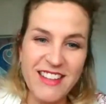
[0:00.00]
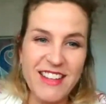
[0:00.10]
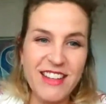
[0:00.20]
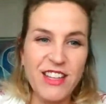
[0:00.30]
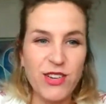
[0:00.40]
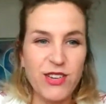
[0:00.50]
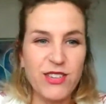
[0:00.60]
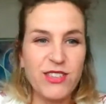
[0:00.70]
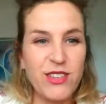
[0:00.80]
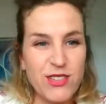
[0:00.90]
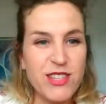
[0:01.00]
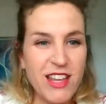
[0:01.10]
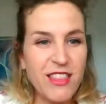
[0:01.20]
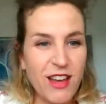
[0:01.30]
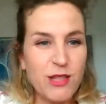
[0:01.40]
you're staying in
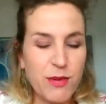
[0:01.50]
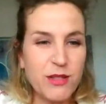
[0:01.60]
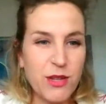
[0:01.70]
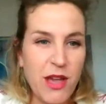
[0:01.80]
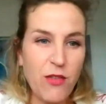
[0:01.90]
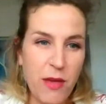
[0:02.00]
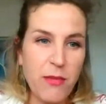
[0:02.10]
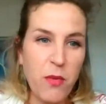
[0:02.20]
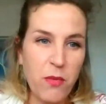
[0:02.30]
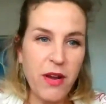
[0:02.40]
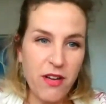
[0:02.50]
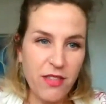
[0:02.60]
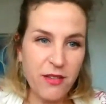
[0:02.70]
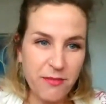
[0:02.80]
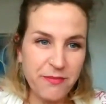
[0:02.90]
the hospital until you have a baby one way or another.